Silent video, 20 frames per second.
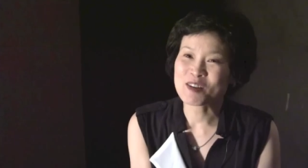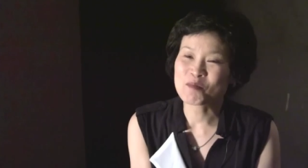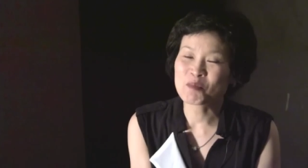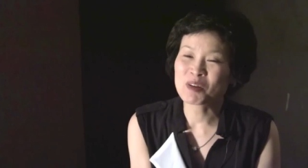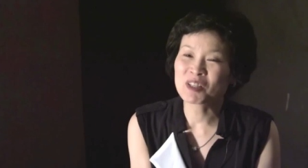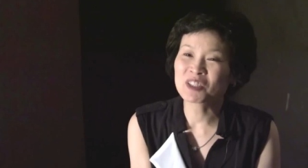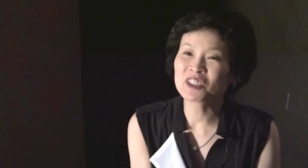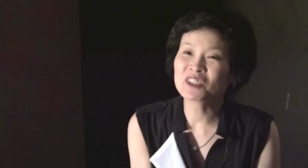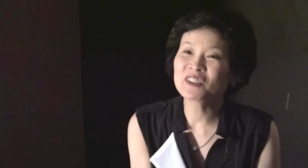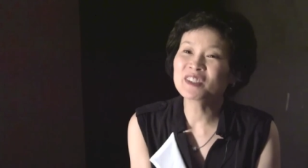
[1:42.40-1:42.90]

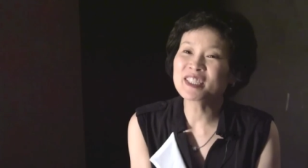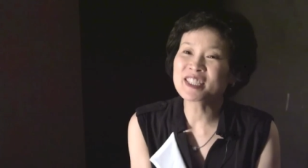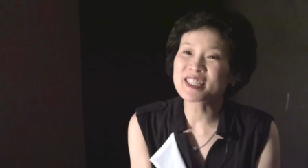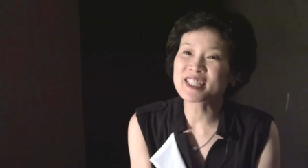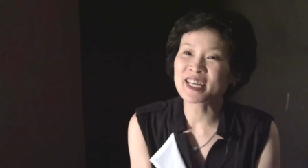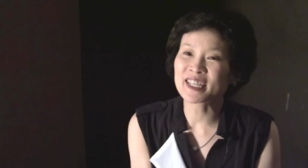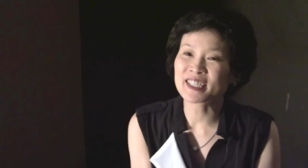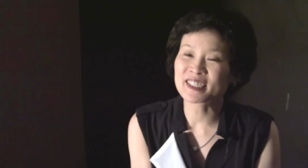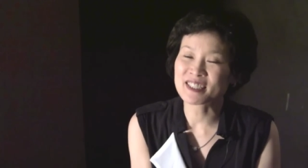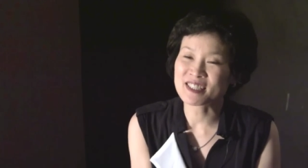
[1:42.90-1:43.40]
Among all the
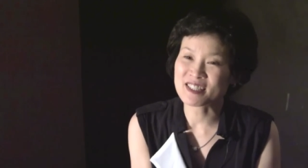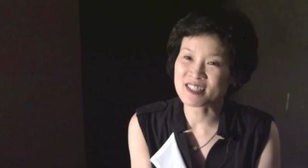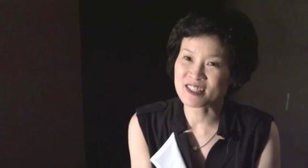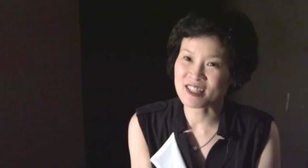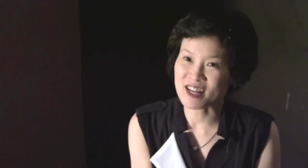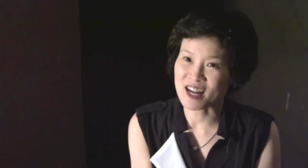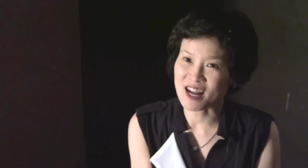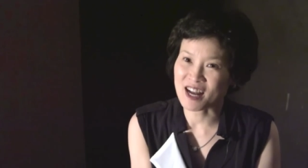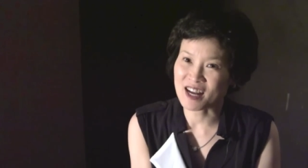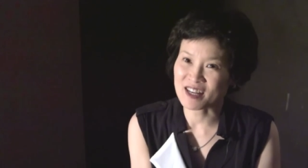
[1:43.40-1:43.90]
China
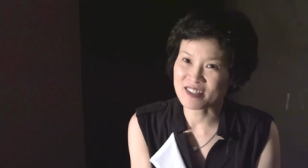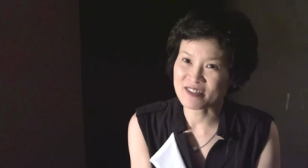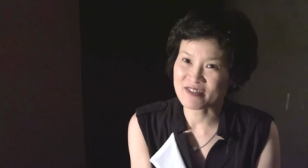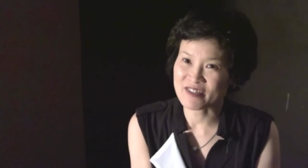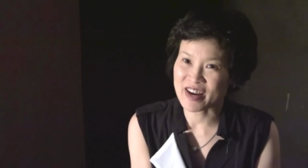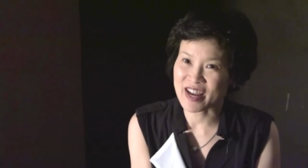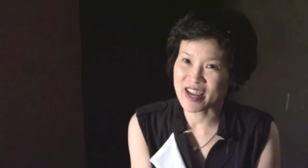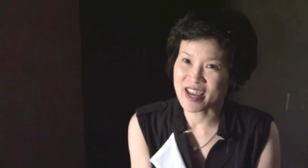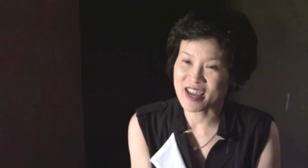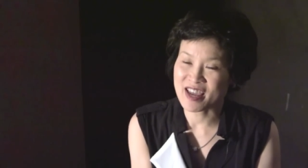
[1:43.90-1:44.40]
stocks,
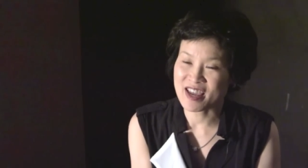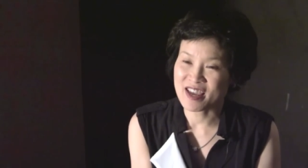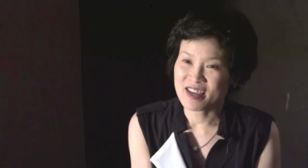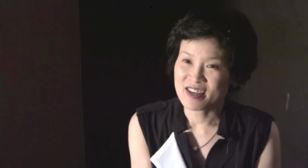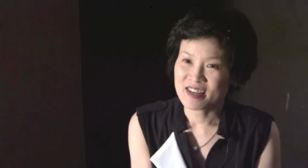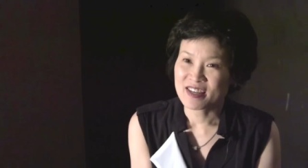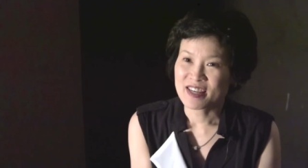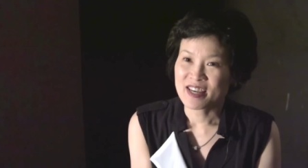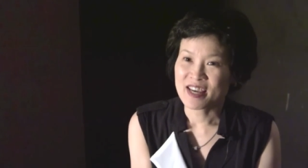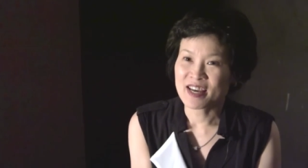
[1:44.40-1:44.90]
right,
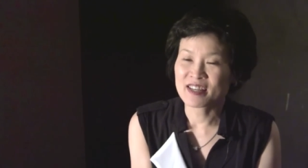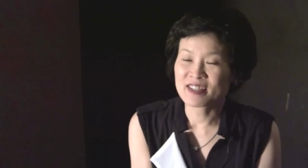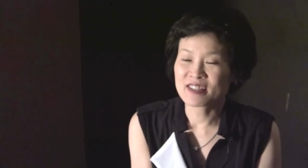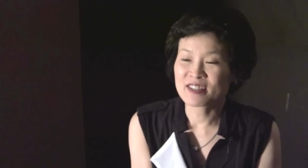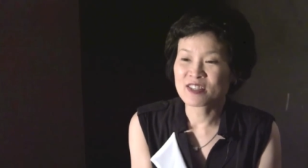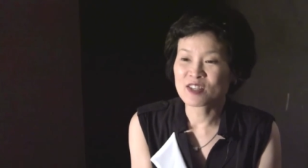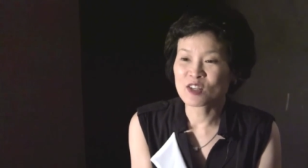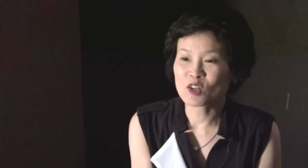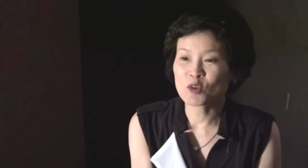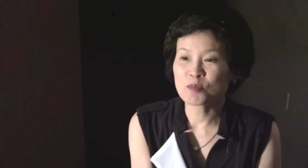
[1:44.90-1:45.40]

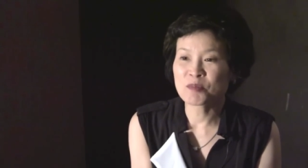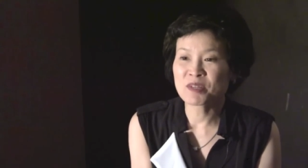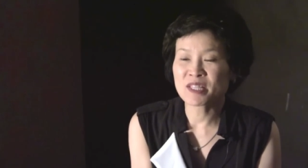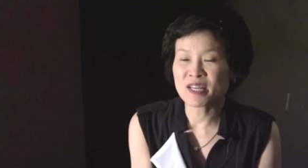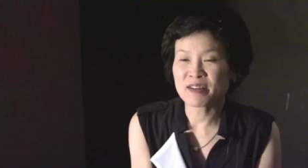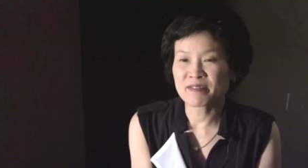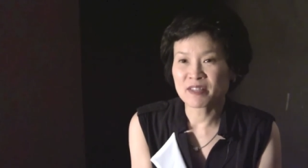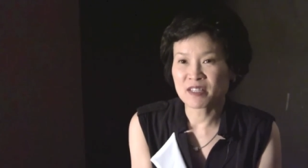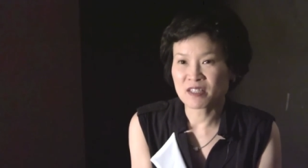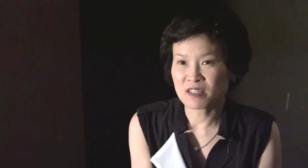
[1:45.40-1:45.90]
and almost
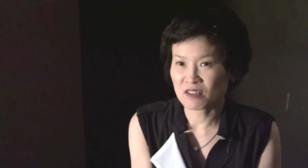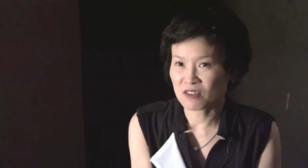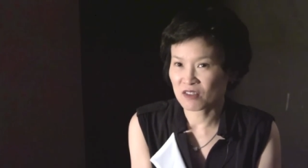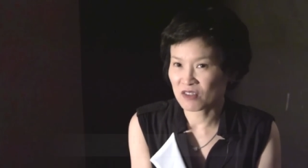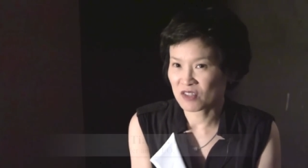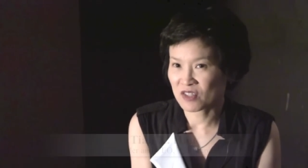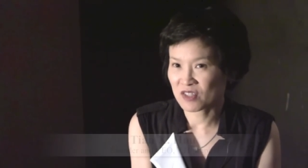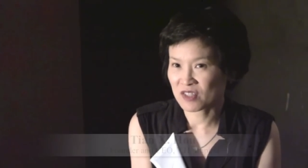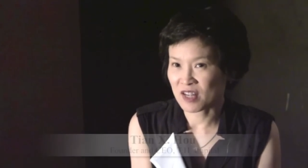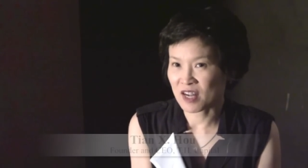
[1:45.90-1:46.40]
every
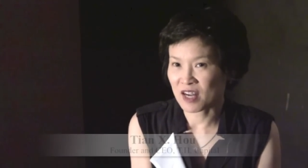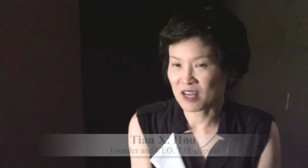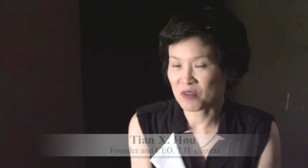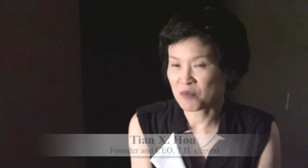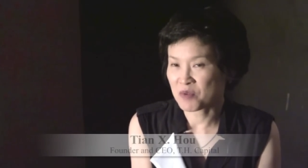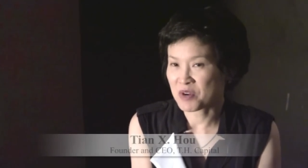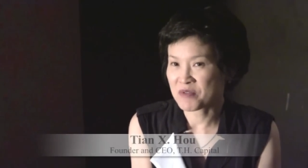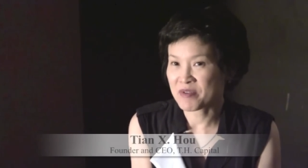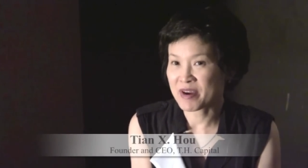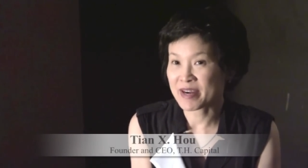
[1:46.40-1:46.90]
single
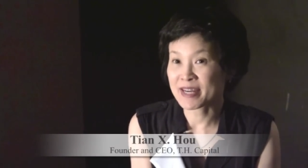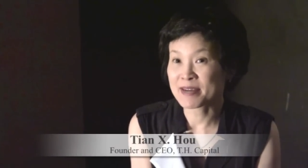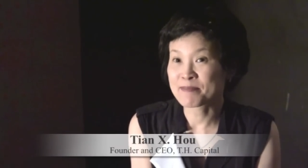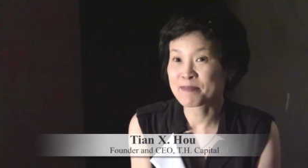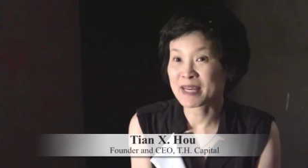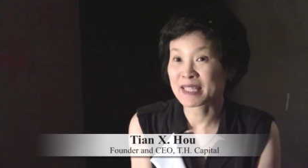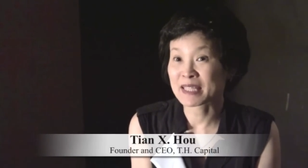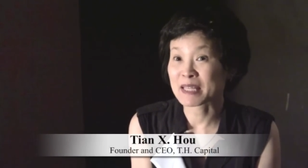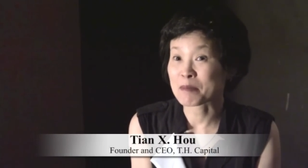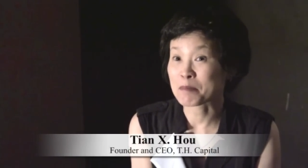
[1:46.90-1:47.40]
stock we
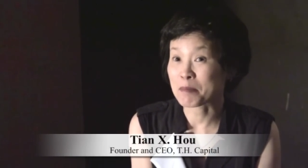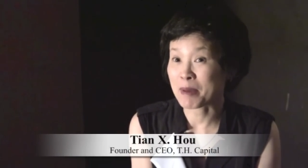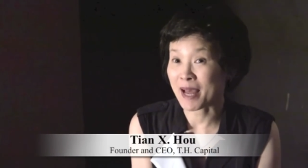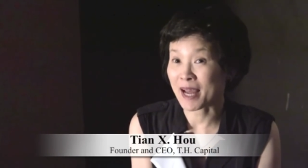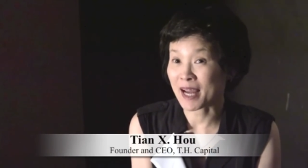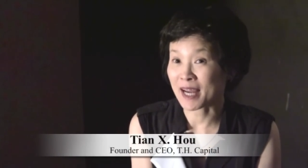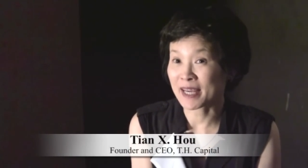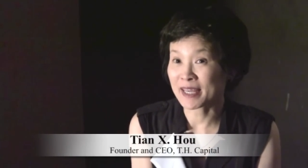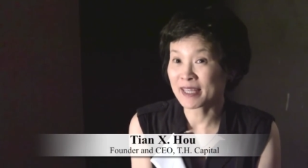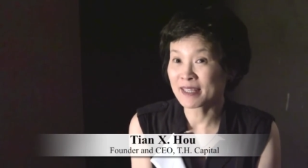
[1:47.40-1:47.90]
recommend it
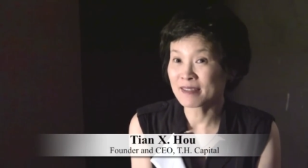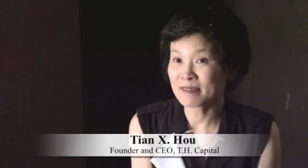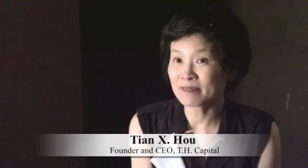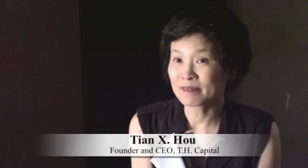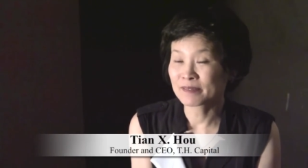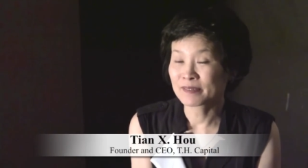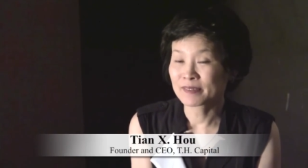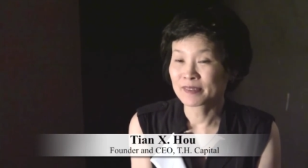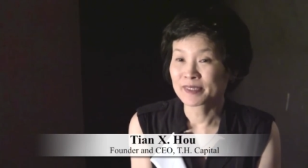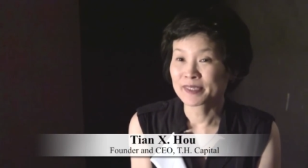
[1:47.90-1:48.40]
buy,
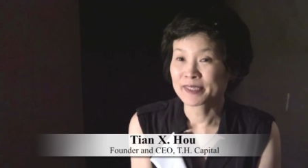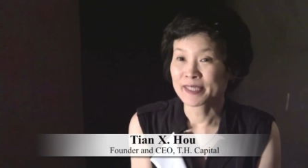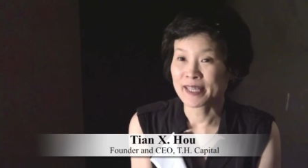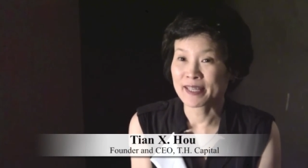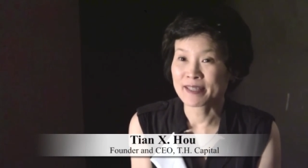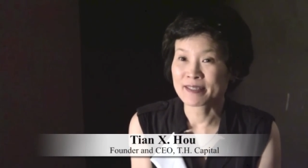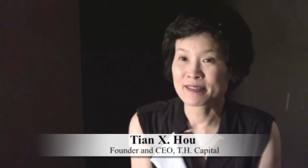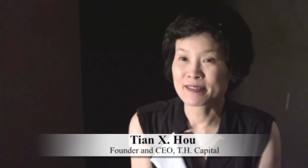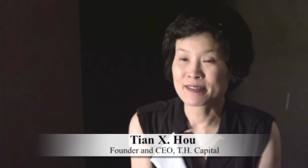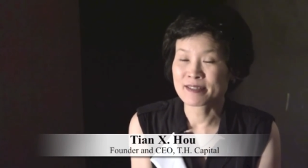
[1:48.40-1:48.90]

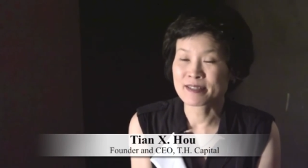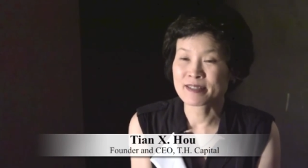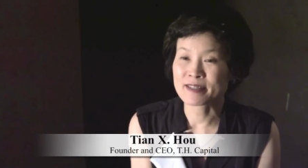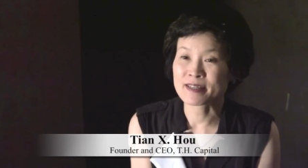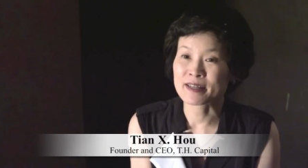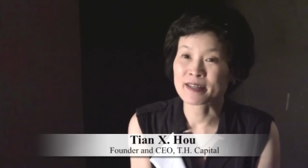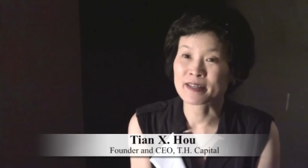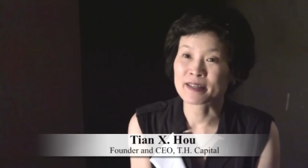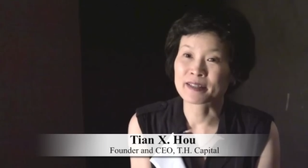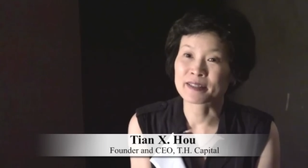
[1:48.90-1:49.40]
and
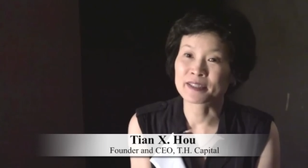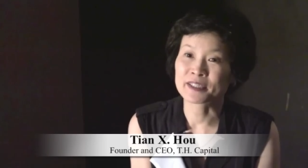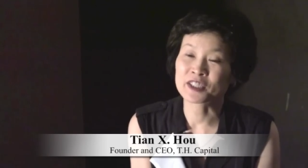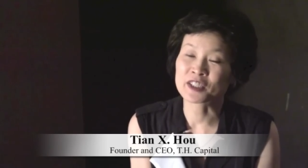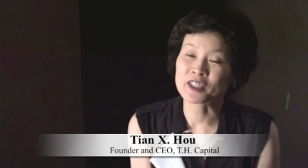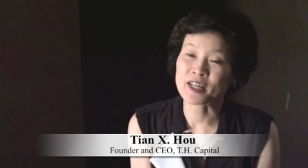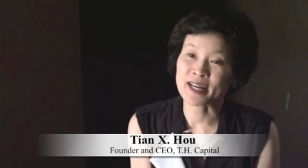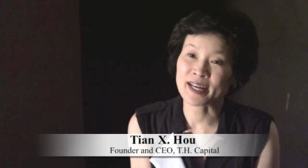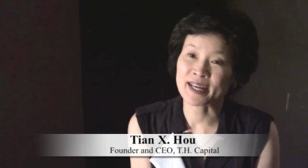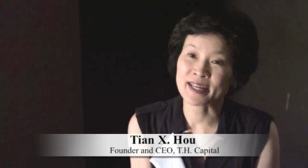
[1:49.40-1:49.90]

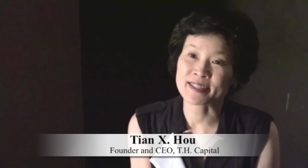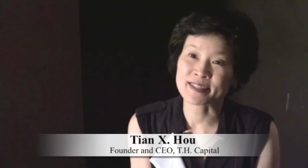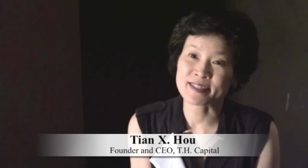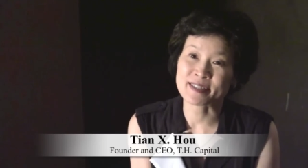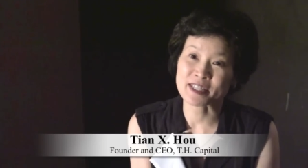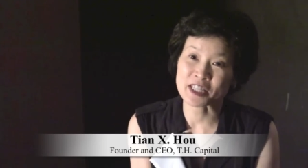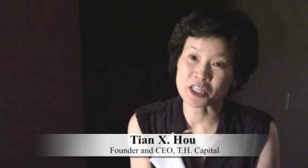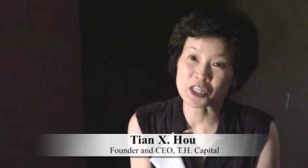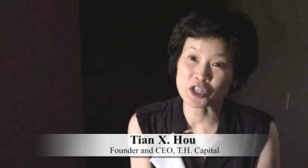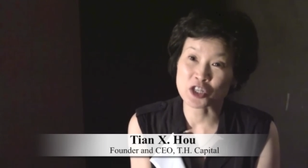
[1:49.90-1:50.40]

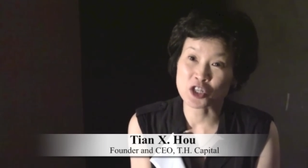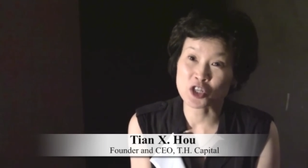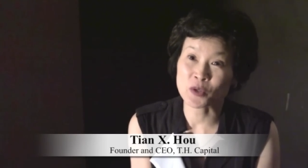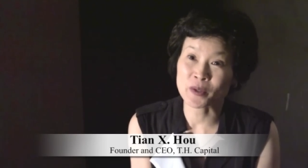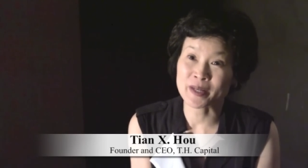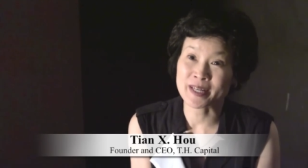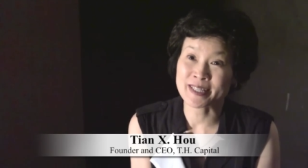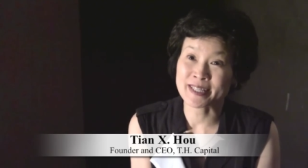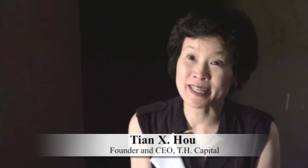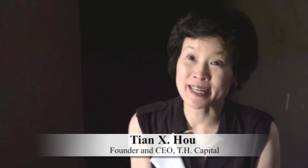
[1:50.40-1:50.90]
has
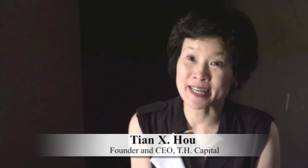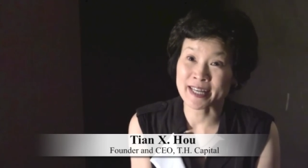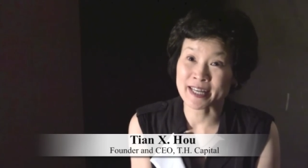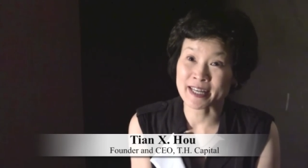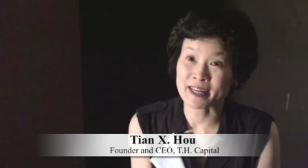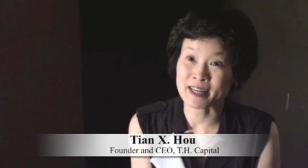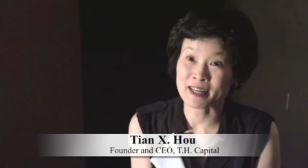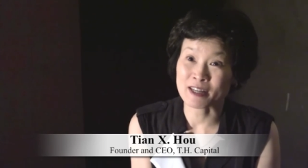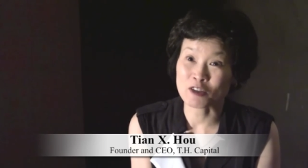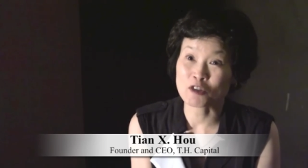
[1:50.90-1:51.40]
enjoyed
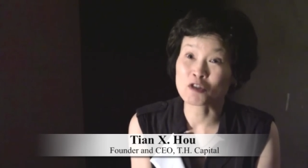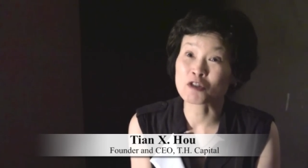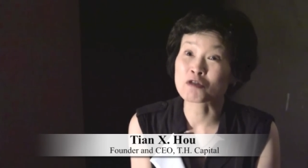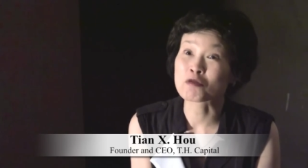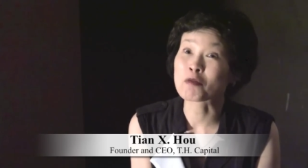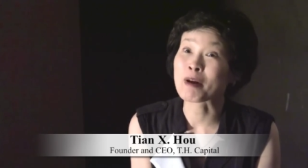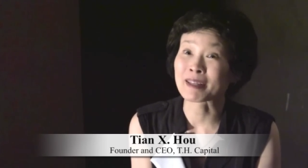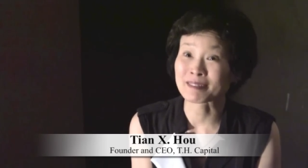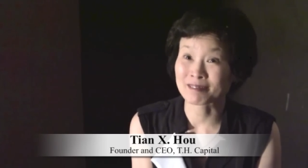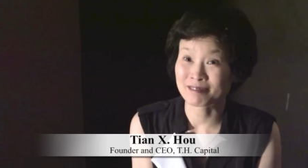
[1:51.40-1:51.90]
a good
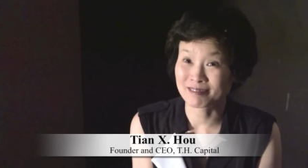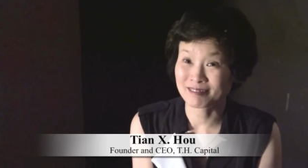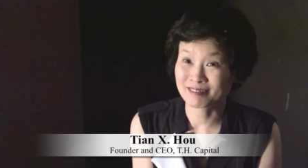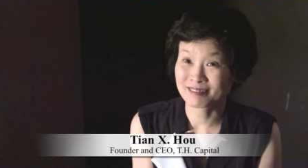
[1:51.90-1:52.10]
run.